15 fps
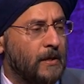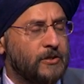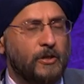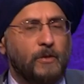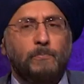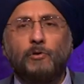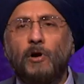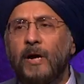
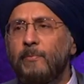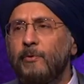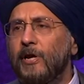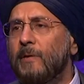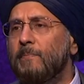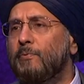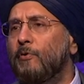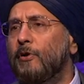So the primary
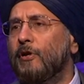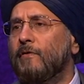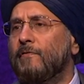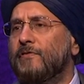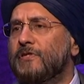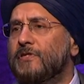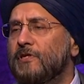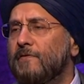endpoint
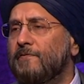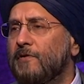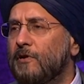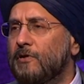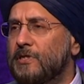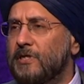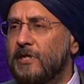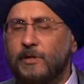of the
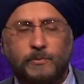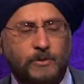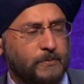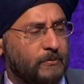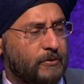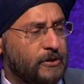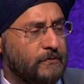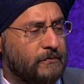SIRFLOX study was
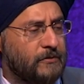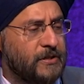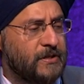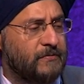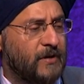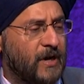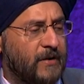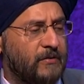progression-free
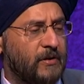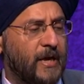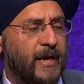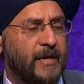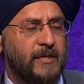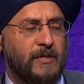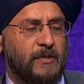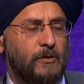survival,
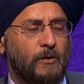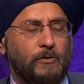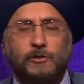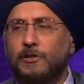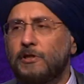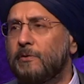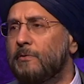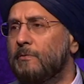and it did
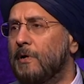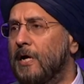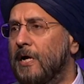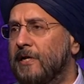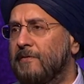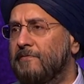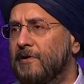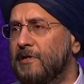not show
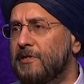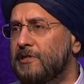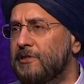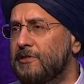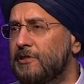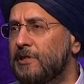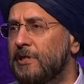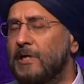an
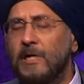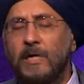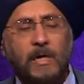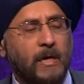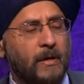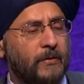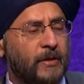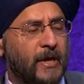advantage.
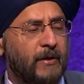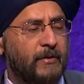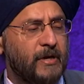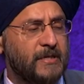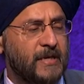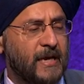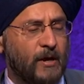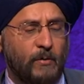There
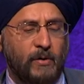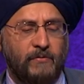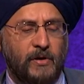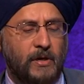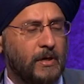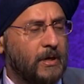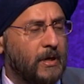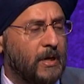is,
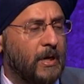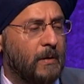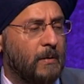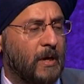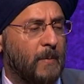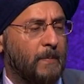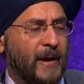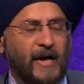however,
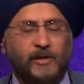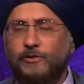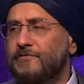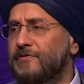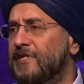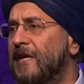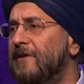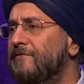a badge
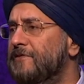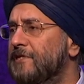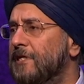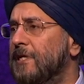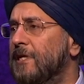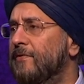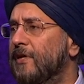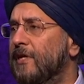of
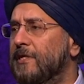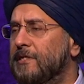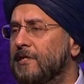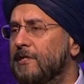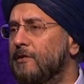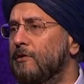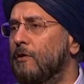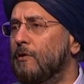safety that it
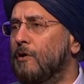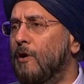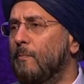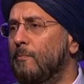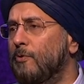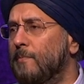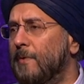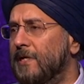did not
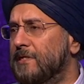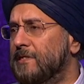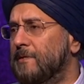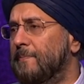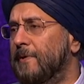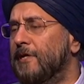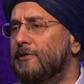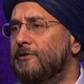compromise
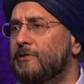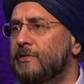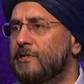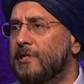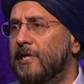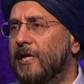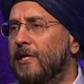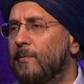the
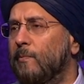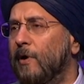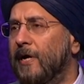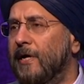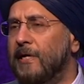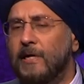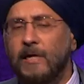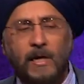patients in any
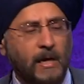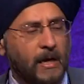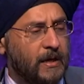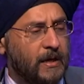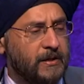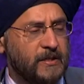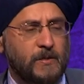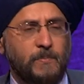way,
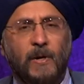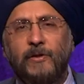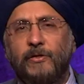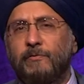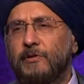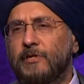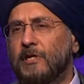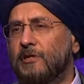despite
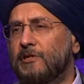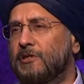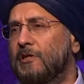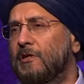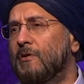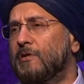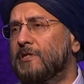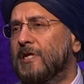the reduction
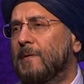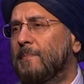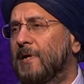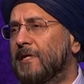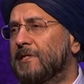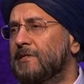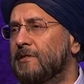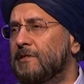in
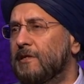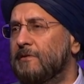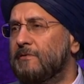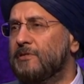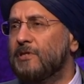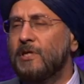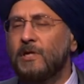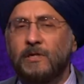oxaliplatin
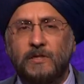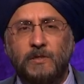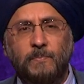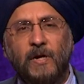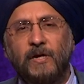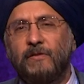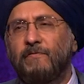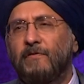dose,
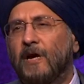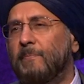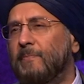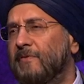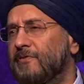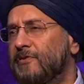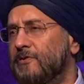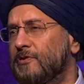despite the fact
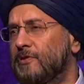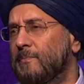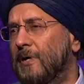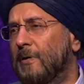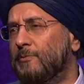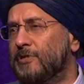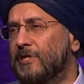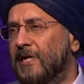
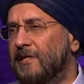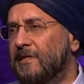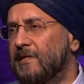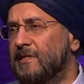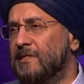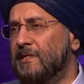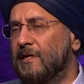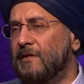bevacizumab was added
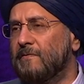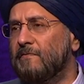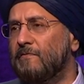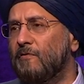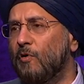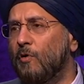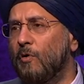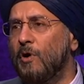in cycle
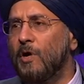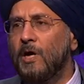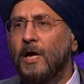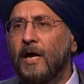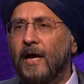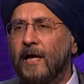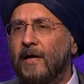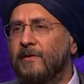4
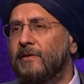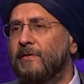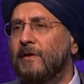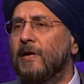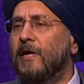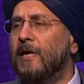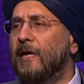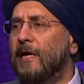and
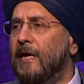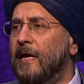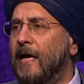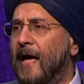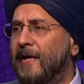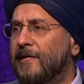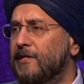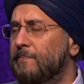the
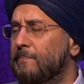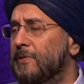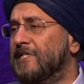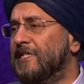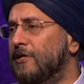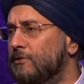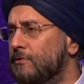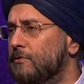added
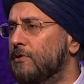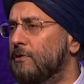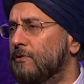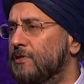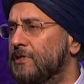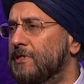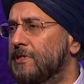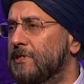potential
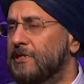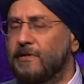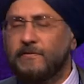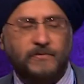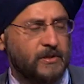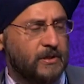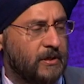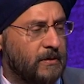toxicity
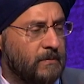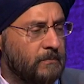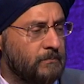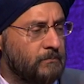of SIRT.